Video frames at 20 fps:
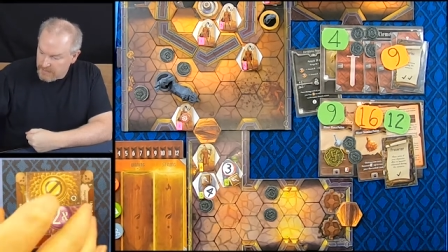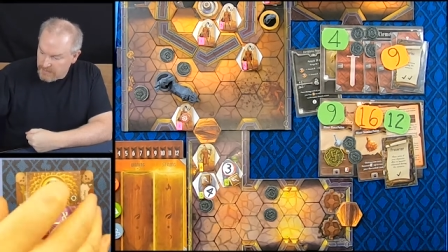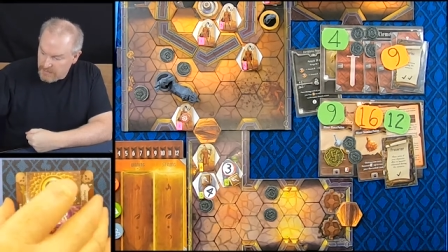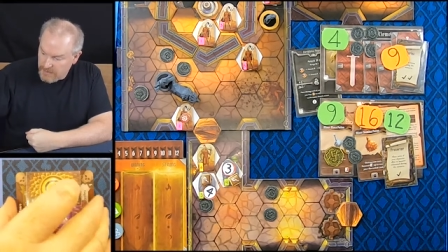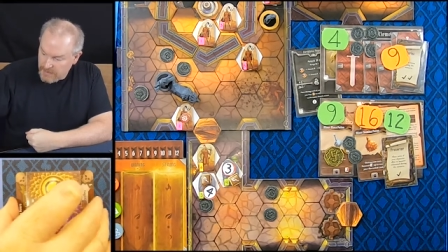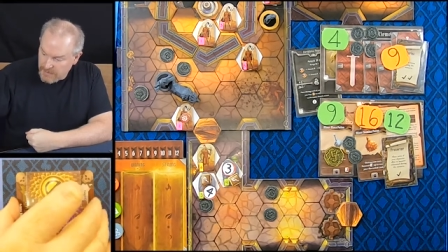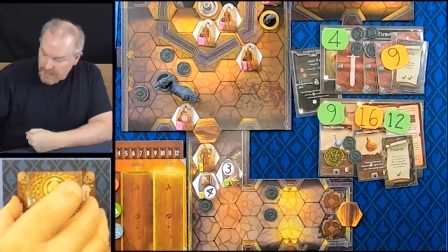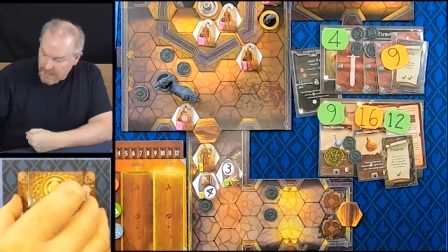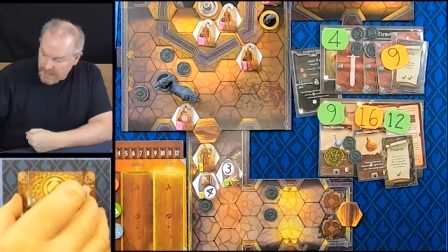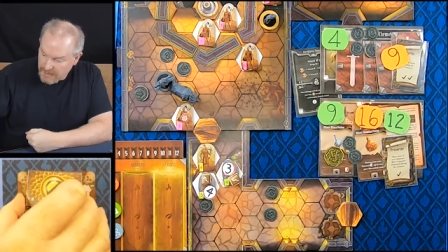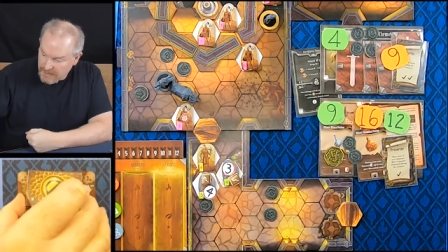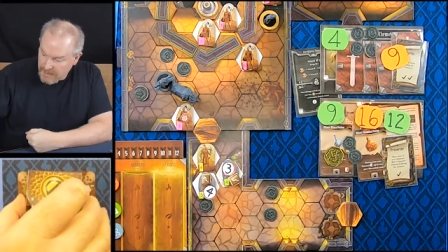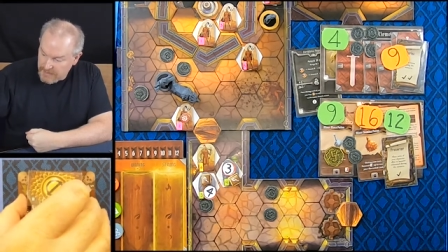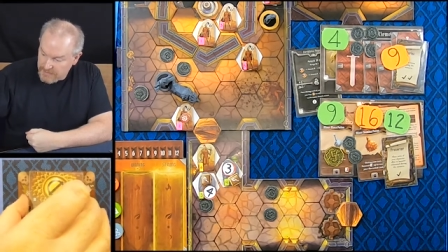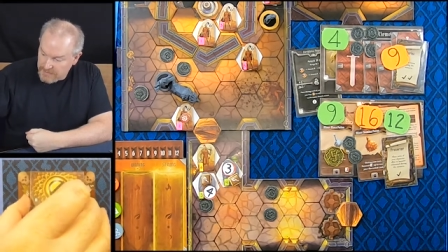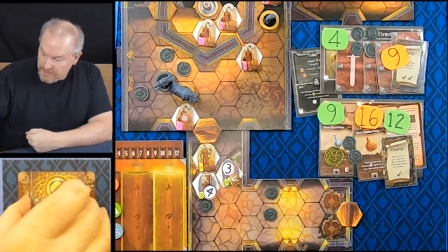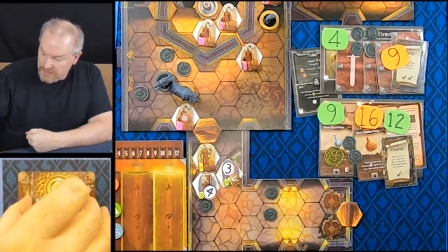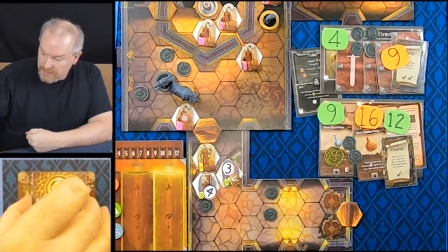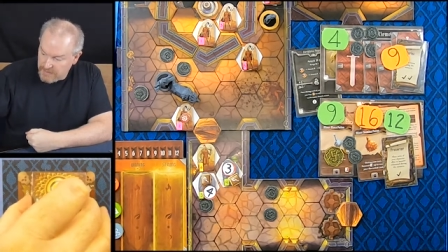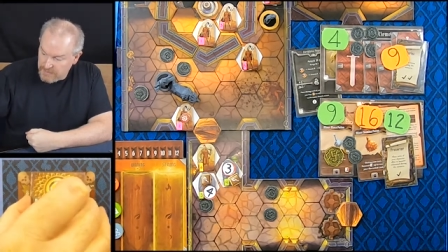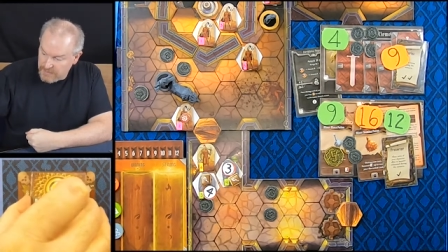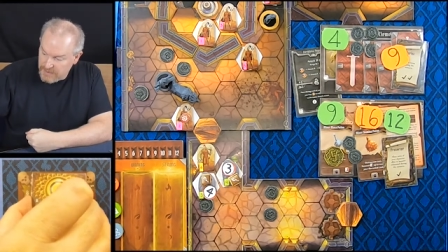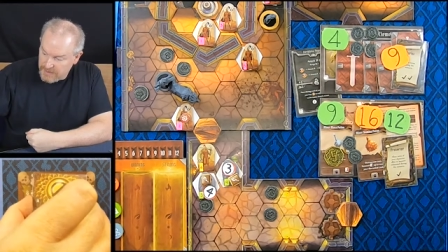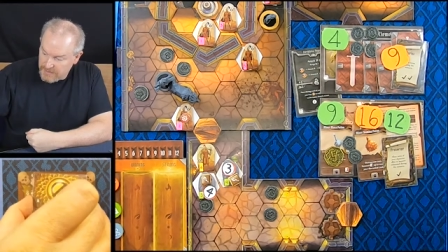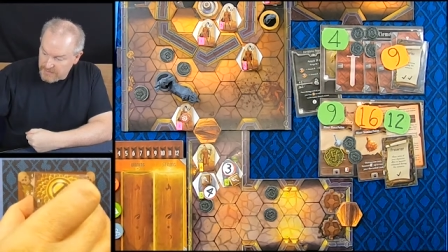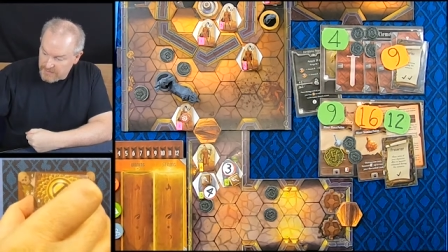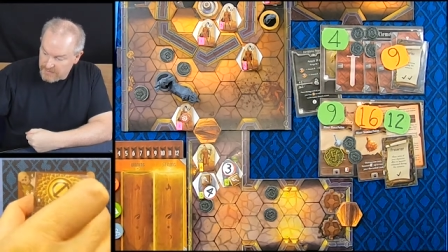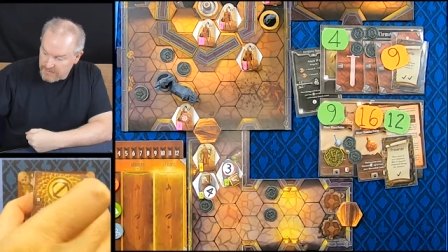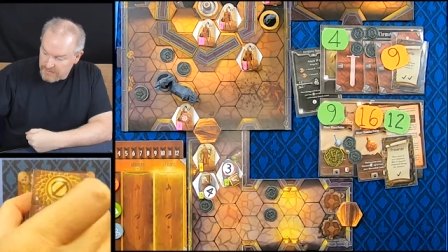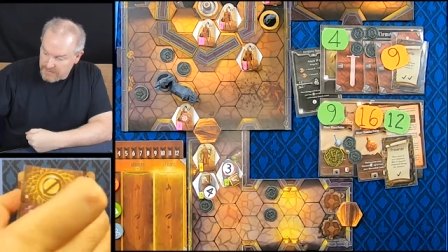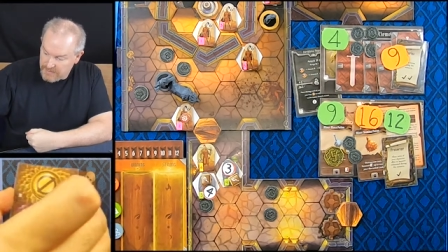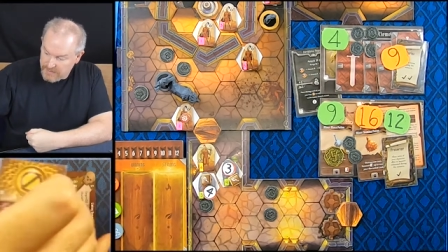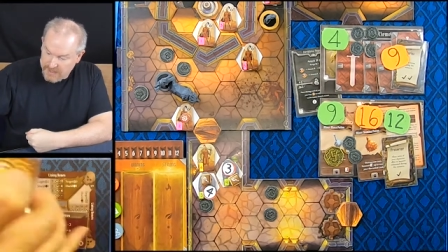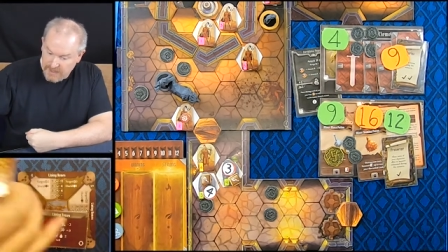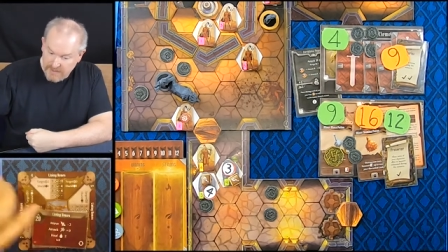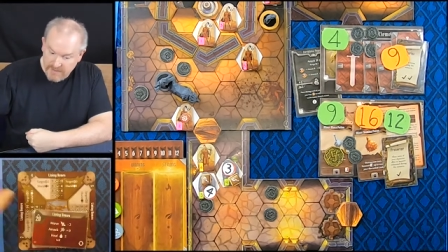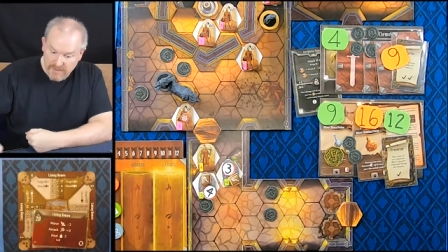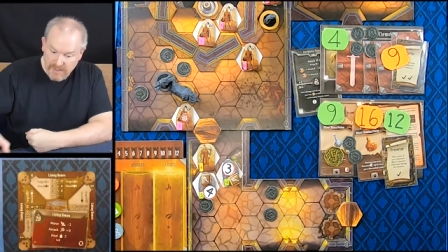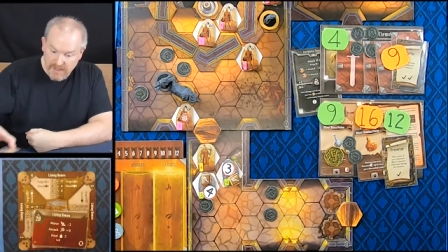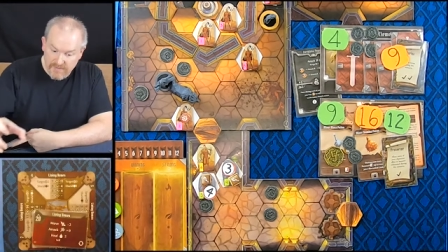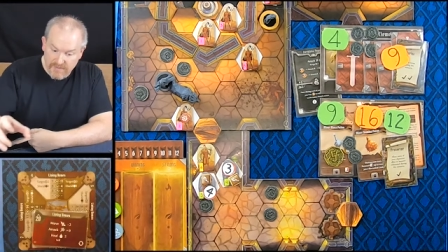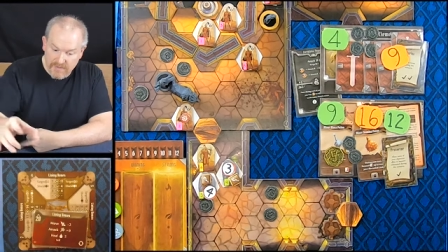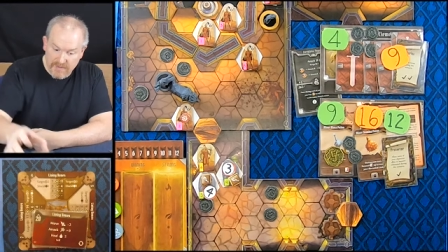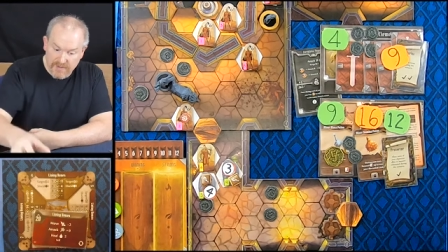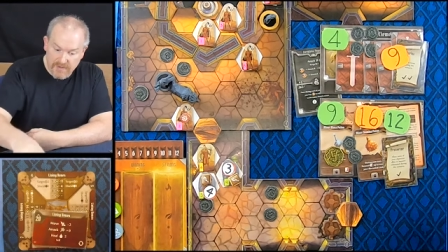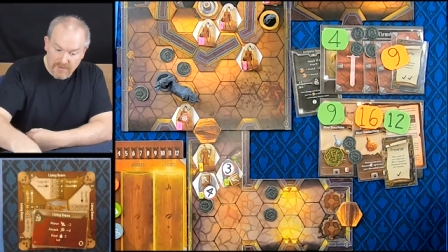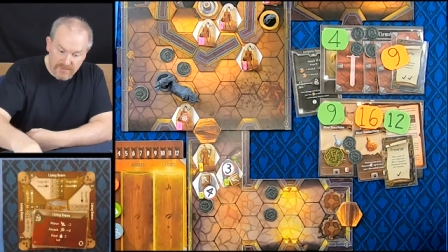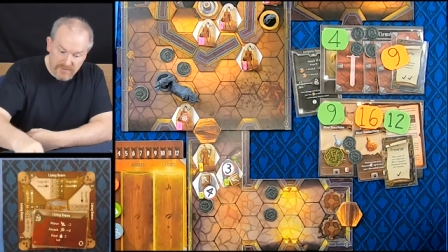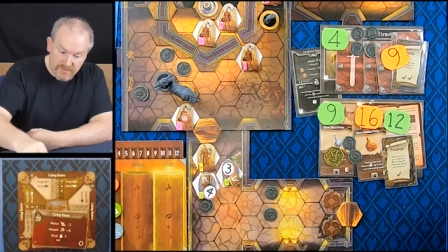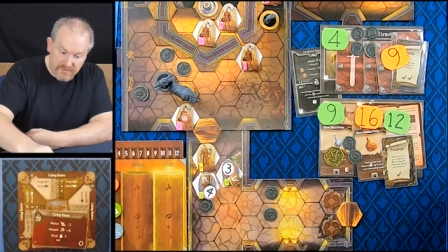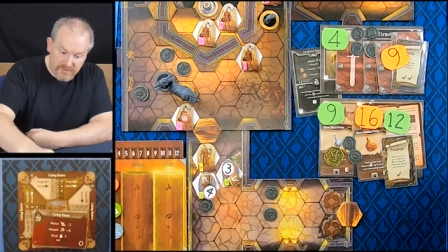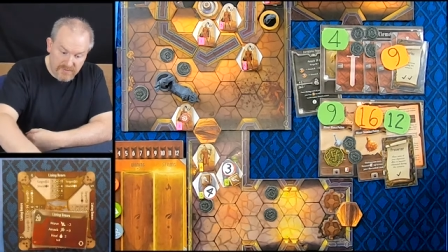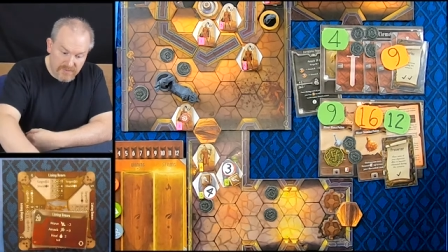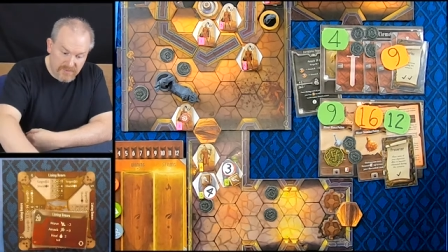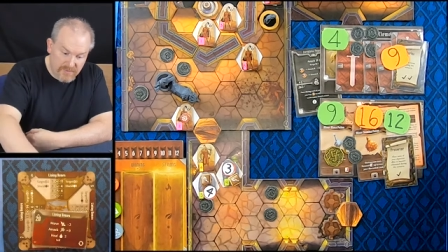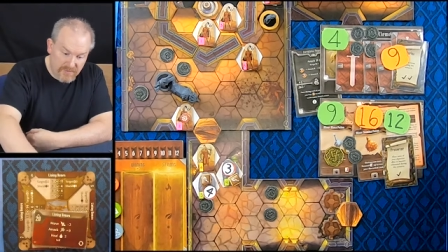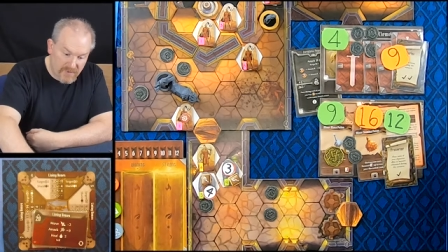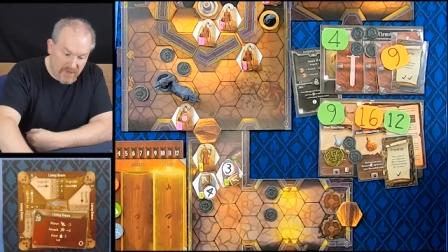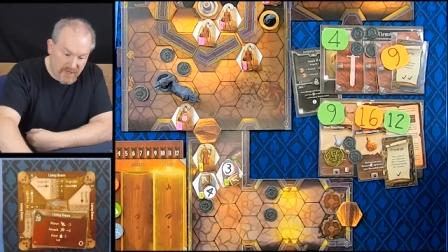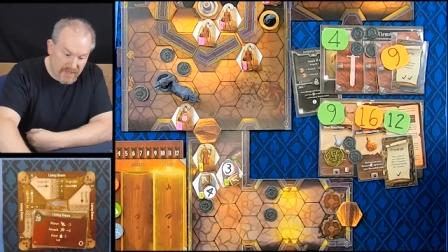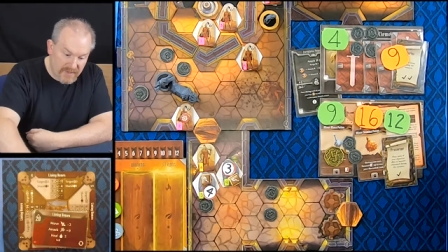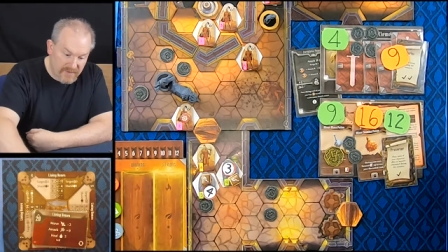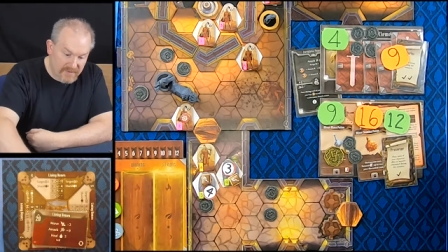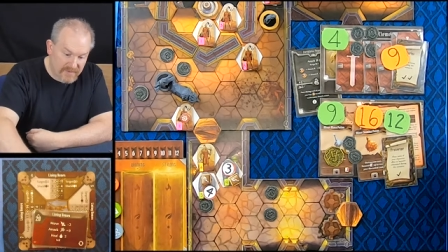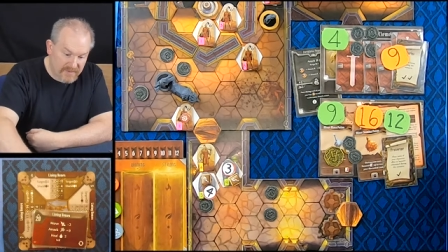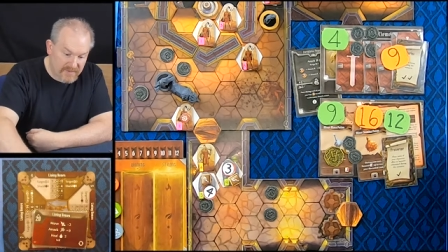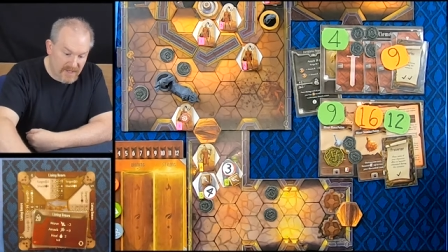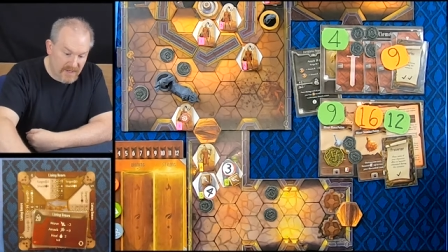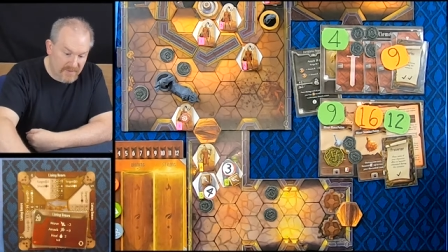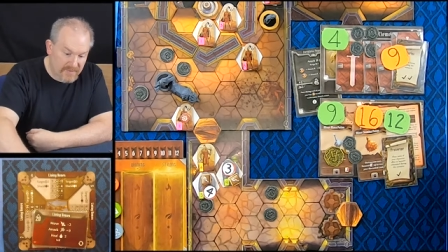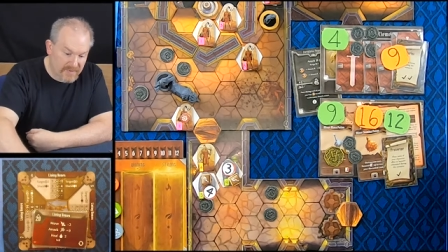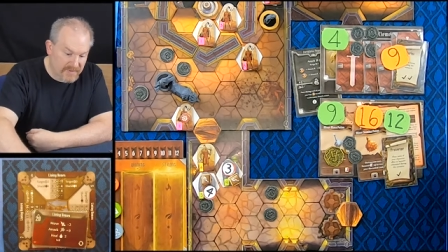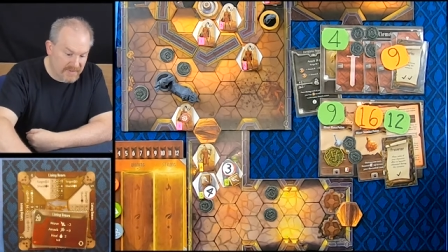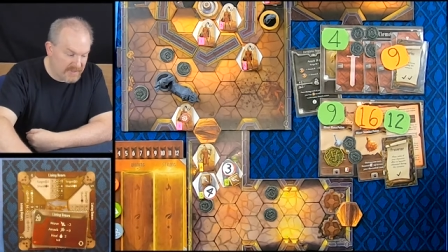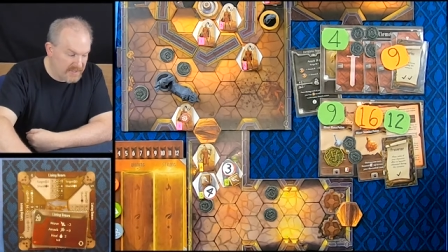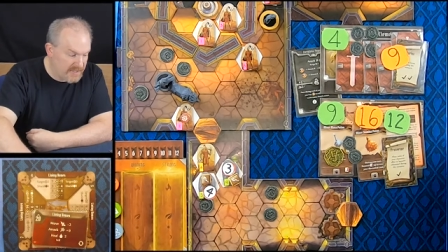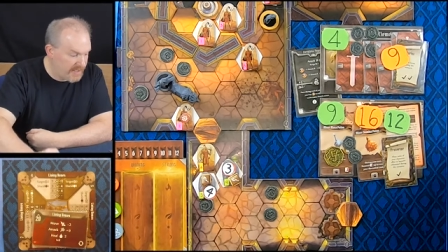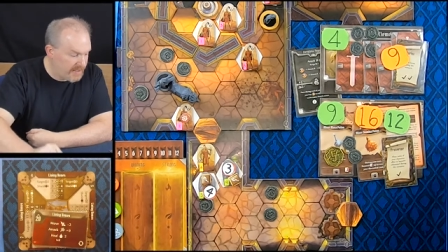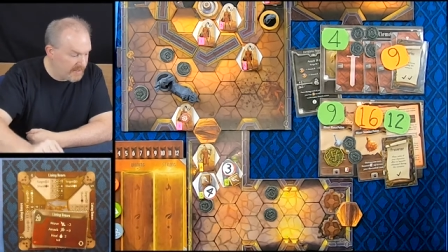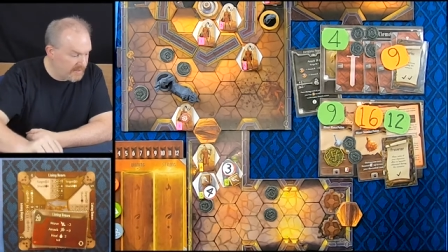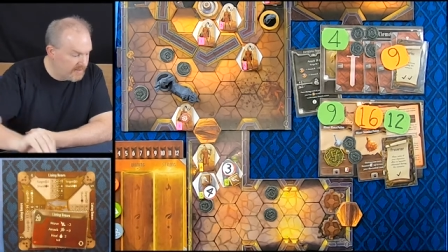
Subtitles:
Well, that guy's going to miss. Nice having those two right on top of the deck.